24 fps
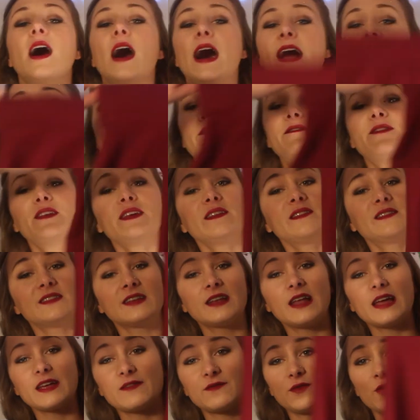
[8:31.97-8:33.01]
I have this
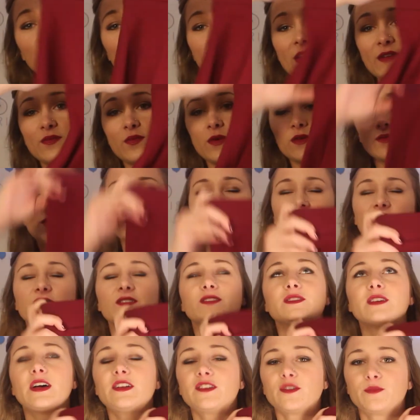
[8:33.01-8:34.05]
delightful red one, which is
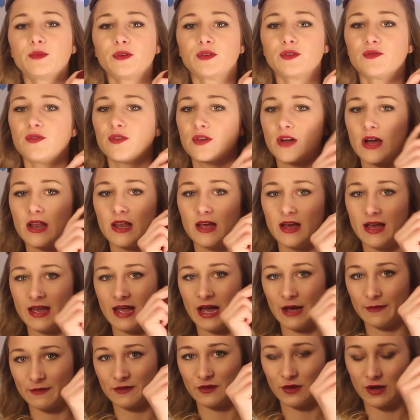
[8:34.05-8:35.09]
such a beautiful colour. I
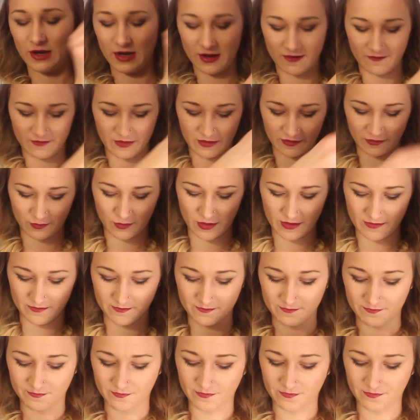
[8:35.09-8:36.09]
absolutely love this one.